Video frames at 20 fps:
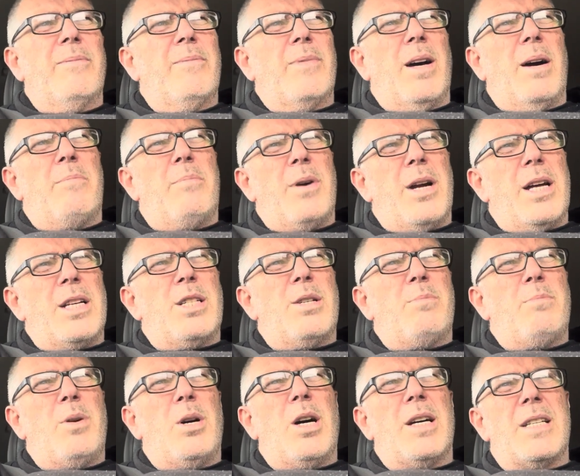I brushed
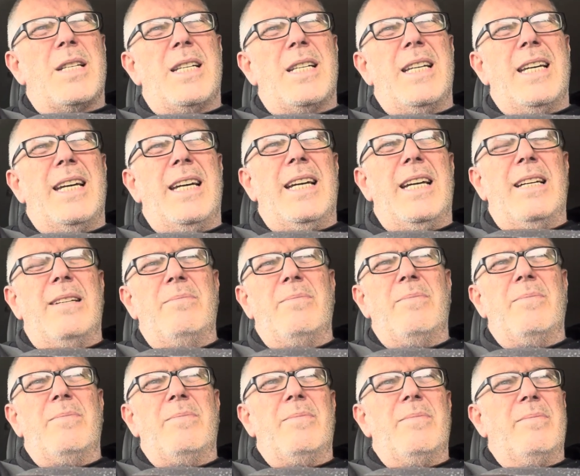past a
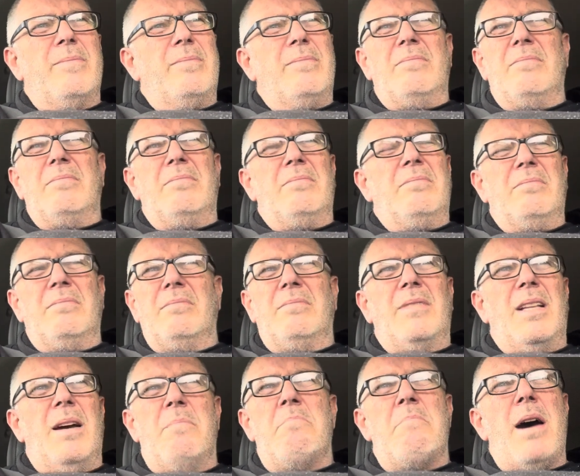
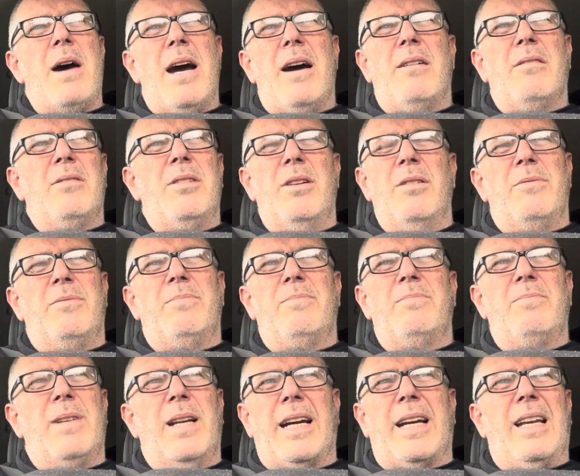mound
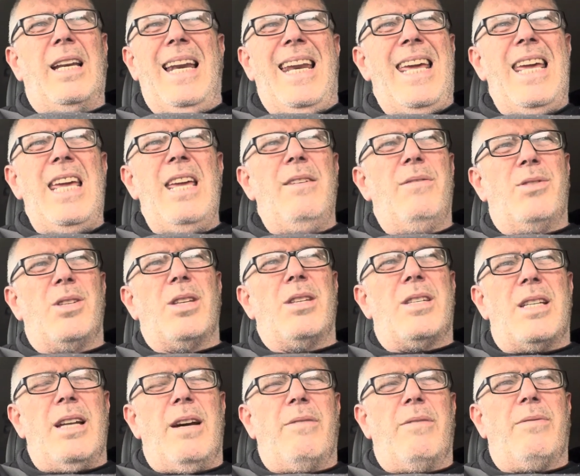of like leaves and
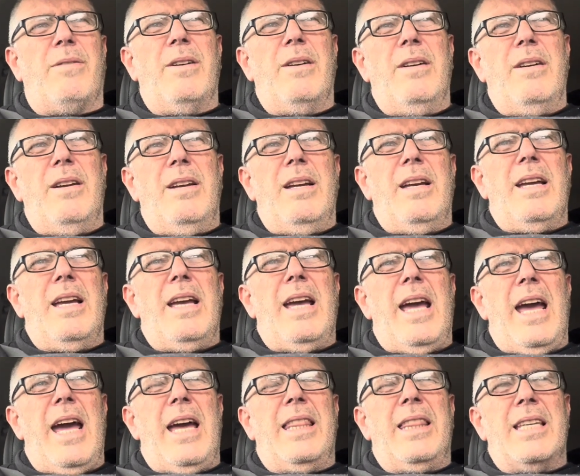stuff,
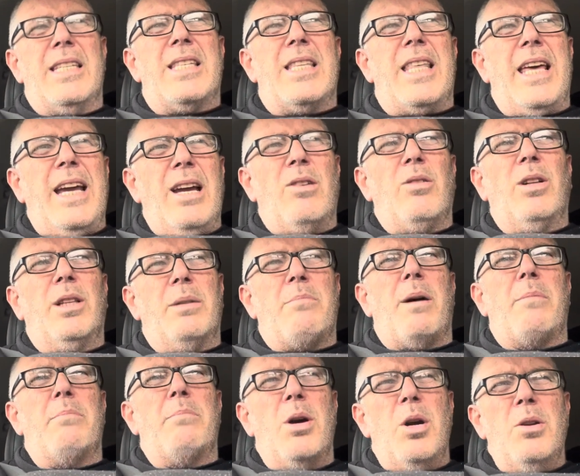and this thing called a
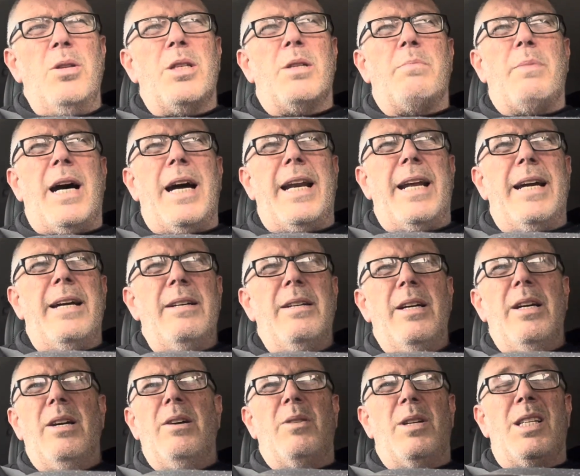baboon spider,
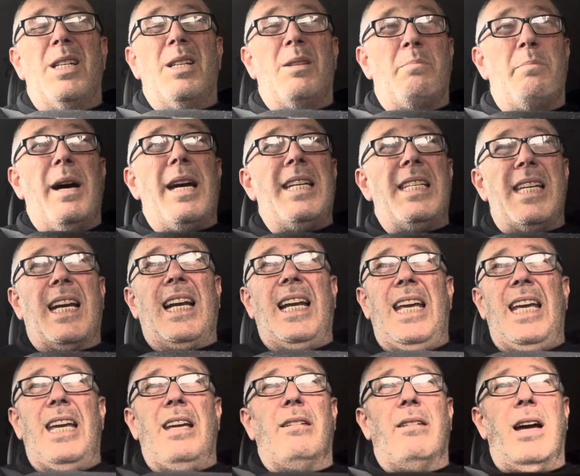which is
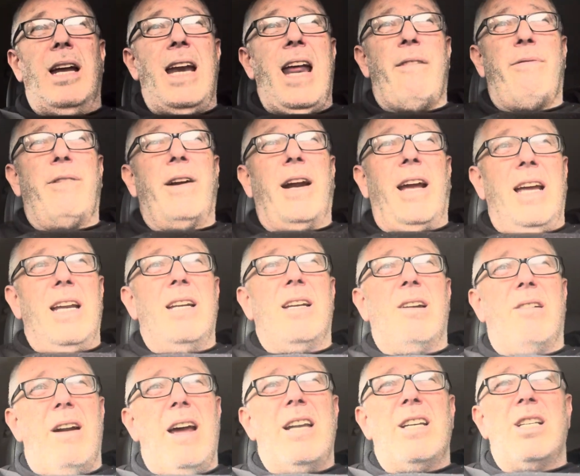basically an African
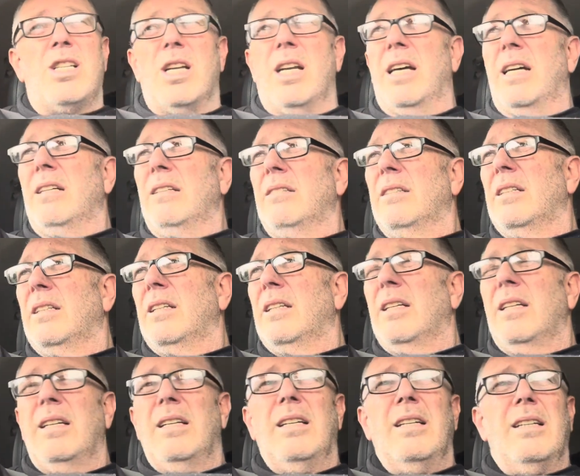tarantula,
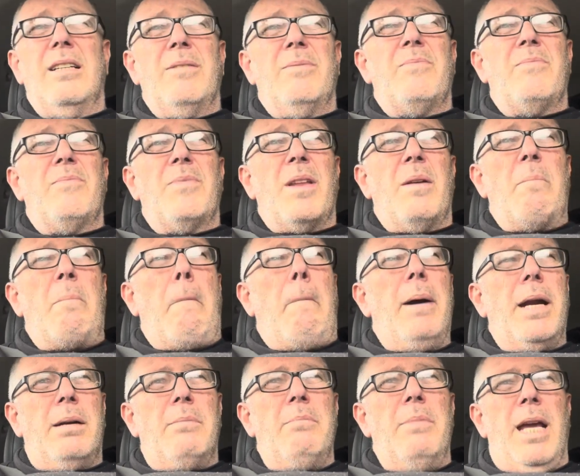
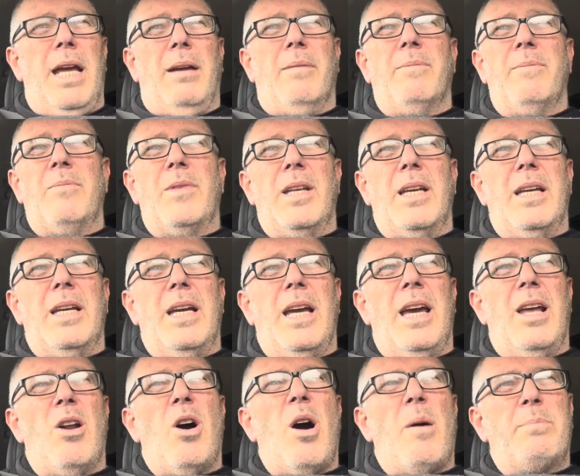bit me.
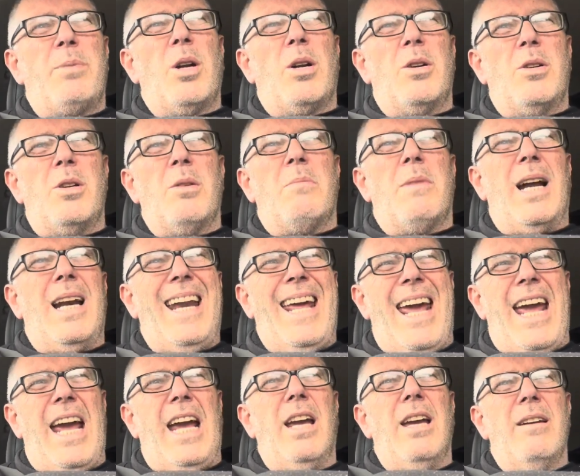It hopped onto my
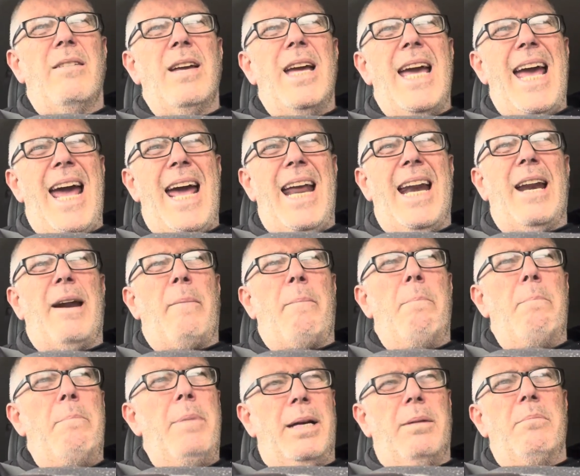leg and
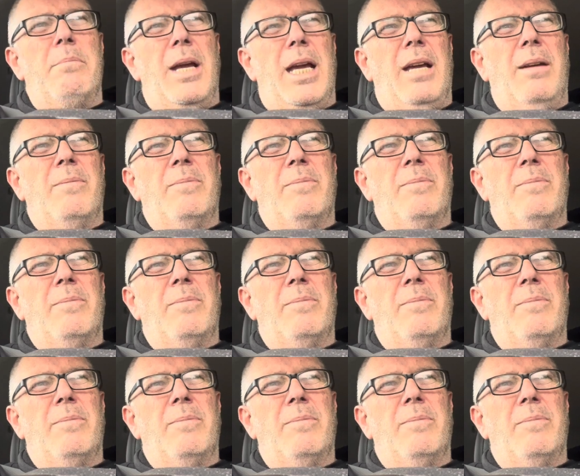it bit me.